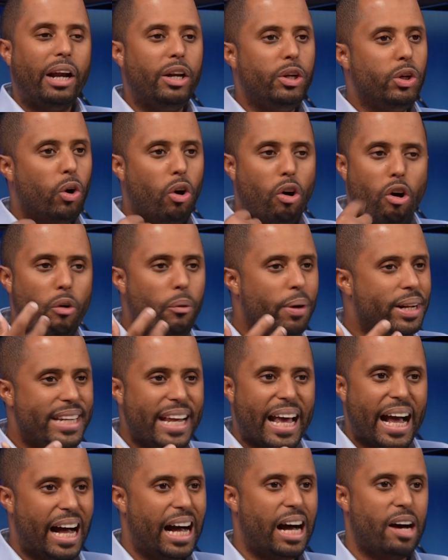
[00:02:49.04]
you already
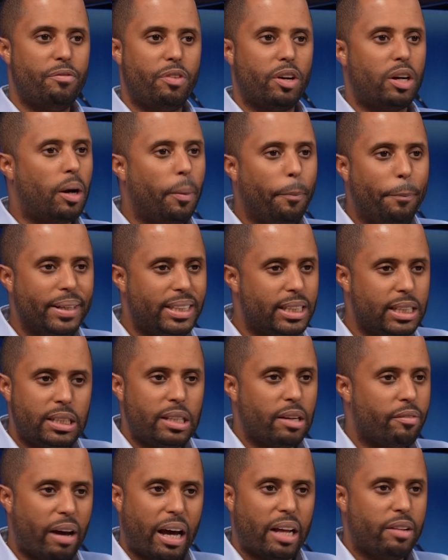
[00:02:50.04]
have a
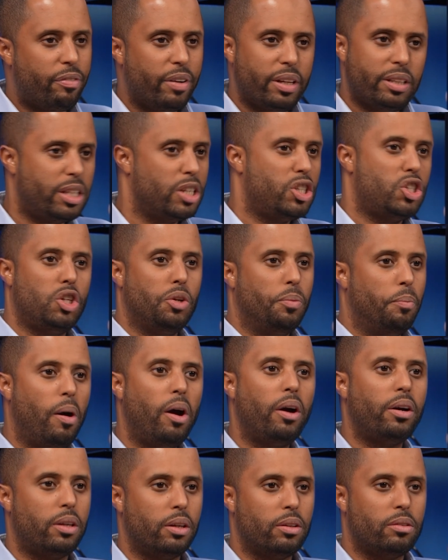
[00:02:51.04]
competitive advantage in the market?